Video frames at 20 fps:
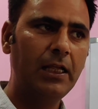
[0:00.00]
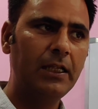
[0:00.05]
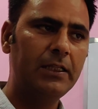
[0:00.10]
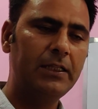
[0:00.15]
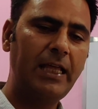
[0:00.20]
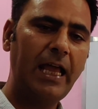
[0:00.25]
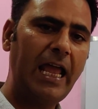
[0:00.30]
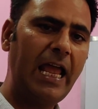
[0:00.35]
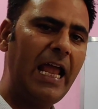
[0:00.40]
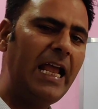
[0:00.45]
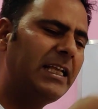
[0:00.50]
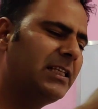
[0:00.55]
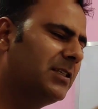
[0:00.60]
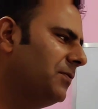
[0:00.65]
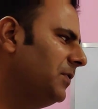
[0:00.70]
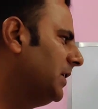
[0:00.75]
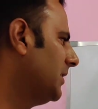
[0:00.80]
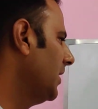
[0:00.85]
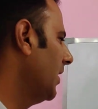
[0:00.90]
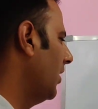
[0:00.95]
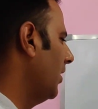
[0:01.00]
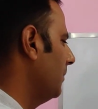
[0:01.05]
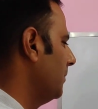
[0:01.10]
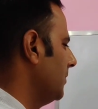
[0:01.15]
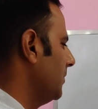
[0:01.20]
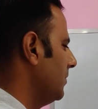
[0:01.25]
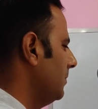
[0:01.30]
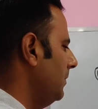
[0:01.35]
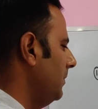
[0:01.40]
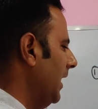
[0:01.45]
the eggs will develop
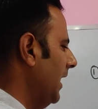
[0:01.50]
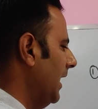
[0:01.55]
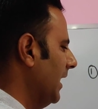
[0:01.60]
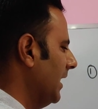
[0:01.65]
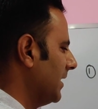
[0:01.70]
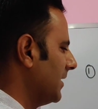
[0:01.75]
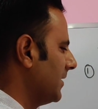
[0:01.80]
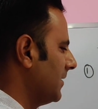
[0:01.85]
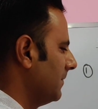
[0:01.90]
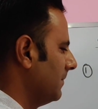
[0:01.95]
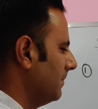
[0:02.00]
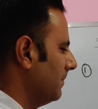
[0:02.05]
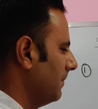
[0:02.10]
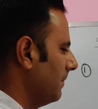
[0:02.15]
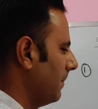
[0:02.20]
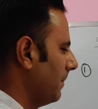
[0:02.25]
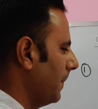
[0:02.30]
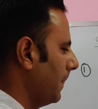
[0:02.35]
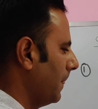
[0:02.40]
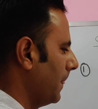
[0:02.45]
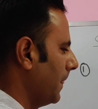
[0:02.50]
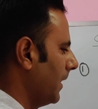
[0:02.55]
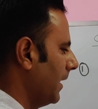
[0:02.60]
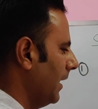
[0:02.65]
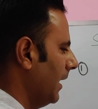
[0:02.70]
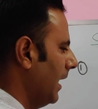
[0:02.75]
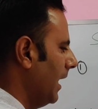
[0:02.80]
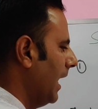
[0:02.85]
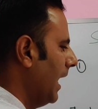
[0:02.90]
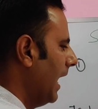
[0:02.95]
into males.
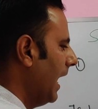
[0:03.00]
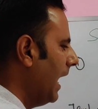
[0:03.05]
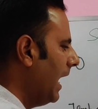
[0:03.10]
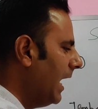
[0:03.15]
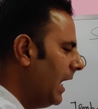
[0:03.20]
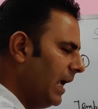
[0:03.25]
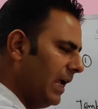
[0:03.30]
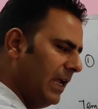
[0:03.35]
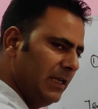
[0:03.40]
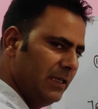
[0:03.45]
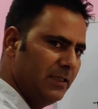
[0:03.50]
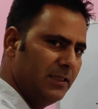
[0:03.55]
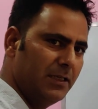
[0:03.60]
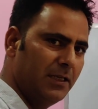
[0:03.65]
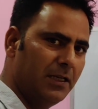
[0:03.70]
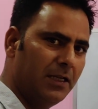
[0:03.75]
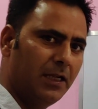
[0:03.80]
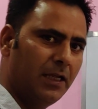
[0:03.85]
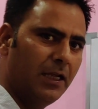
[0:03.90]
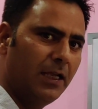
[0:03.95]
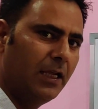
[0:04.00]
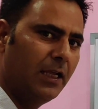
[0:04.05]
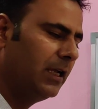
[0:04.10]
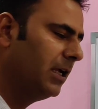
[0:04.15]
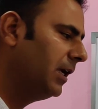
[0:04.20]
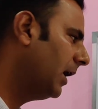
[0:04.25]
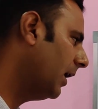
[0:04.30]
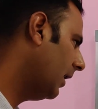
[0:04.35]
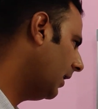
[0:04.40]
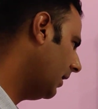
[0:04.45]
And
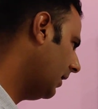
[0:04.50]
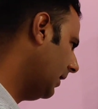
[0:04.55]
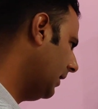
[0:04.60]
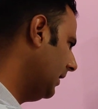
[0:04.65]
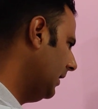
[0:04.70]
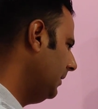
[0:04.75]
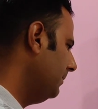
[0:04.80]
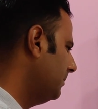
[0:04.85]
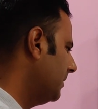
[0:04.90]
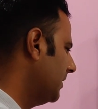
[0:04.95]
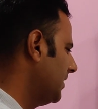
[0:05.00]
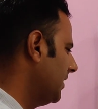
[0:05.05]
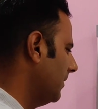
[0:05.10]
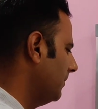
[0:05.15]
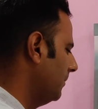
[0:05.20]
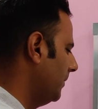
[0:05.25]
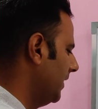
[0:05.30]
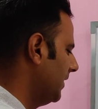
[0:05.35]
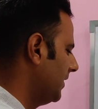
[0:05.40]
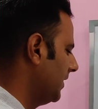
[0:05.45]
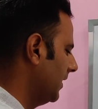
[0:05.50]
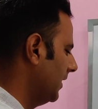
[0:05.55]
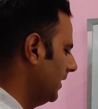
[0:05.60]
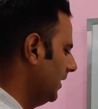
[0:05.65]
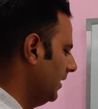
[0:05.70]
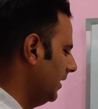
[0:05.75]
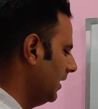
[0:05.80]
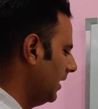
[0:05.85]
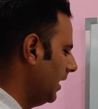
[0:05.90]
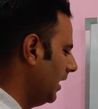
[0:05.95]
if the
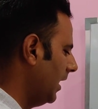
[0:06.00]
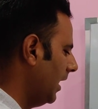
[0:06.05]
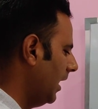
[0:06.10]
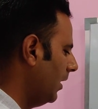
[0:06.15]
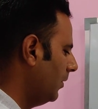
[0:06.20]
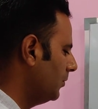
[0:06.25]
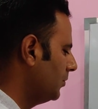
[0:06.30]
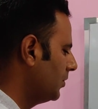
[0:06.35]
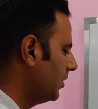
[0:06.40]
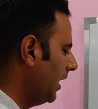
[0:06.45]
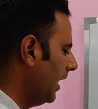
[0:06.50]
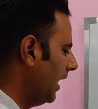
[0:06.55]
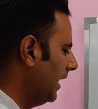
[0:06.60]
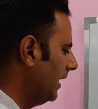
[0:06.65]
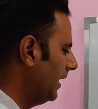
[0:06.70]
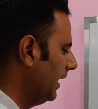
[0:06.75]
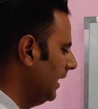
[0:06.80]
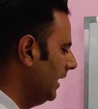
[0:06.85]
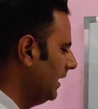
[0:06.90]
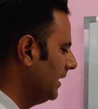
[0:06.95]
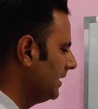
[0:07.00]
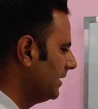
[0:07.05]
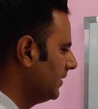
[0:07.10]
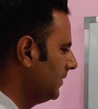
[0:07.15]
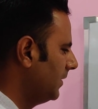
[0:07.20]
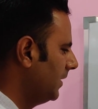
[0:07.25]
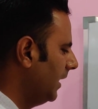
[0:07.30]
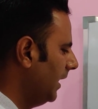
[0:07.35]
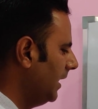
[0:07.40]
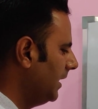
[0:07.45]
temperature outside is
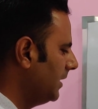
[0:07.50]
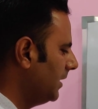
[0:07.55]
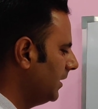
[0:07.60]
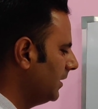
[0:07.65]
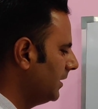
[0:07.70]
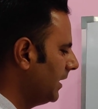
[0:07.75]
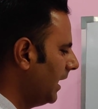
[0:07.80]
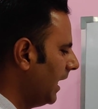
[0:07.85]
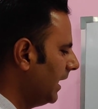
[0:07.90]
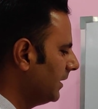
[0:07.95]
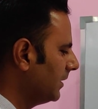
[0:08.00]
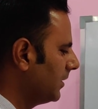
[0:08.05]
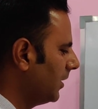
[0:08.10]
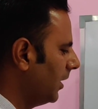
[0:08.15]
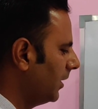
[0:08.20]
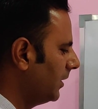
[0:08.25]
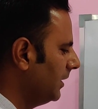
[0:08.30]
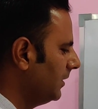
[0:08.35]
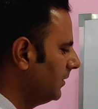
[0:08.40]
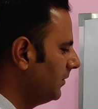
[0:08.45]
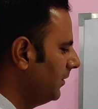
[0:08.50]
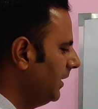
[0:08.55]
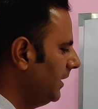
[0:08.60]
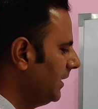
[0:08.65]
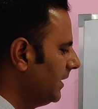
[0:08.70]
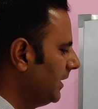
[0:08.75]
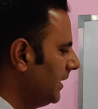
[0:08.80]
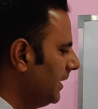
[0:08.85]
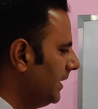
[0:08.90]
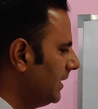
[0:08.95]
greater than 33
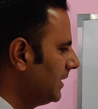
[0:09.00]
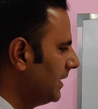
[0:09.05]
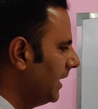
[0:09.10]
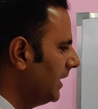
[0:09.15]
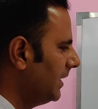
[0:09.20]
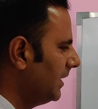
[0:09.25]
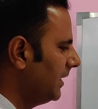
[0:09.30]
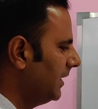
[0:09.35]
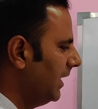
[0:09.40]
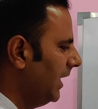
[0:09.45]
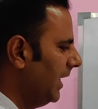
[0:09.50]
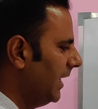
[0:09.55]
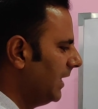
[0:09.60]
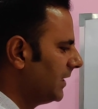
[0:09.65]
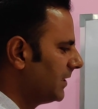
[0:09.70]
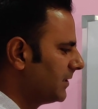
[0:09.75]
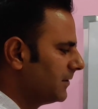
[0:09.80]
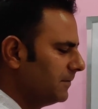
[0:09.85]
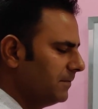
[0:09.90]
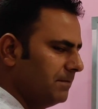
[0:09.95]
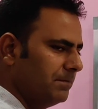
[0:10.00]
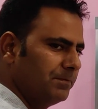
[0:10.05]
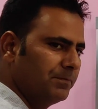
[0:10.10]
degrees centigrades,